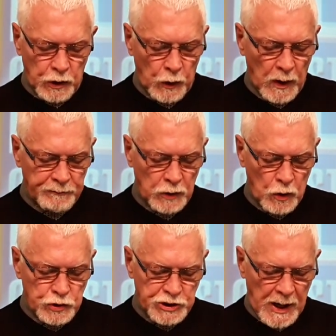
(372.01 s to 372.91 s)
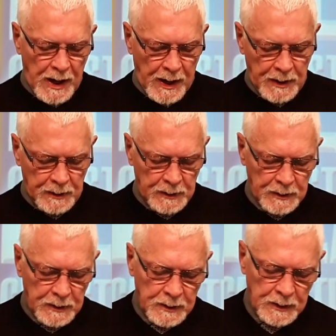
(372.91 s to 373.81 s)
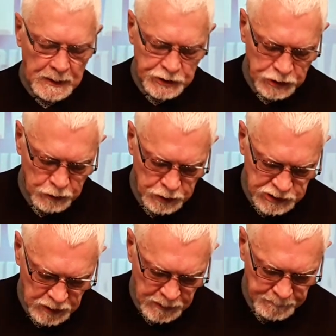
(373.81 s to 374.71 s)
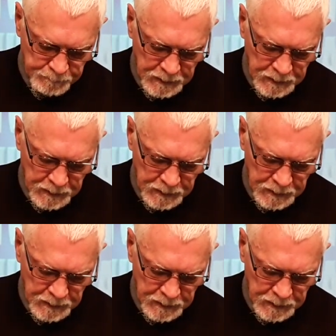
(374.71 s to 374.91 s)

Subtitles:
You have no share in Jerusalem.